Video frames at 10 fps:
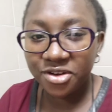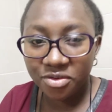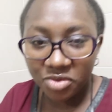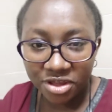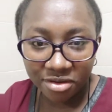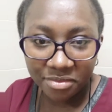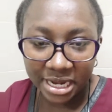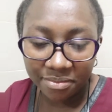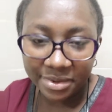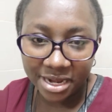normal
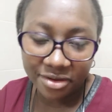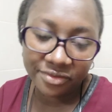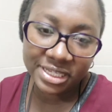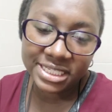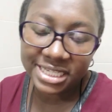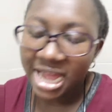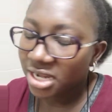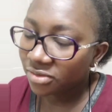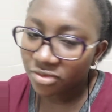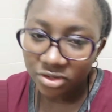human part of it,
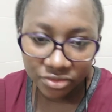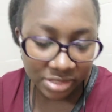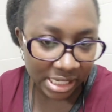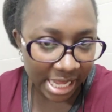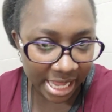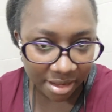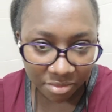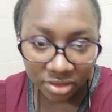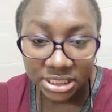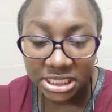and what we lie
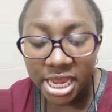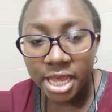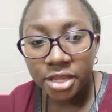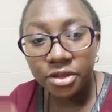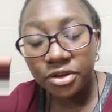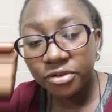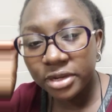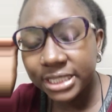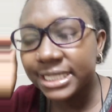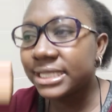about it. You know,
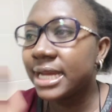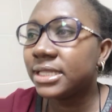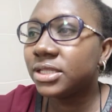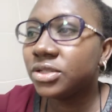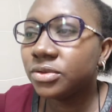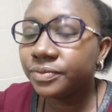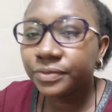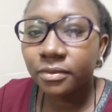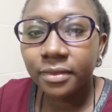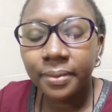just assume.
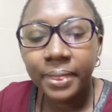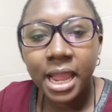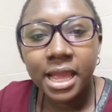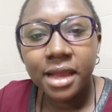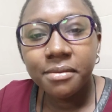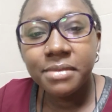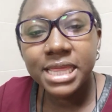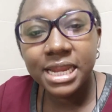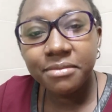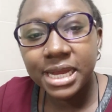But
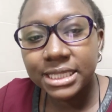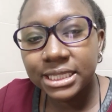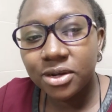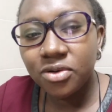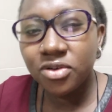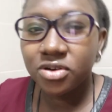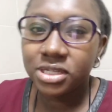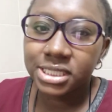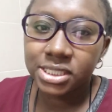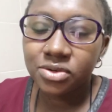then let me ask,
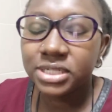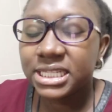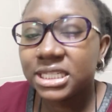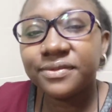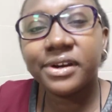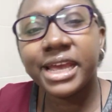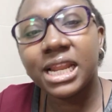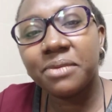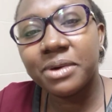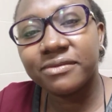who seeks for
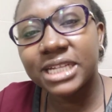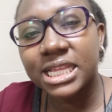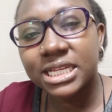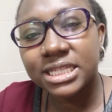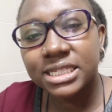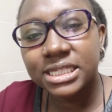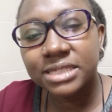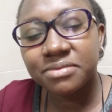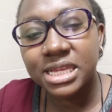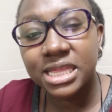help after the
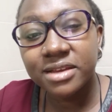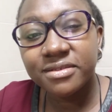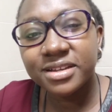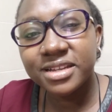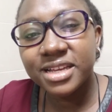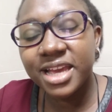cheating, by the way?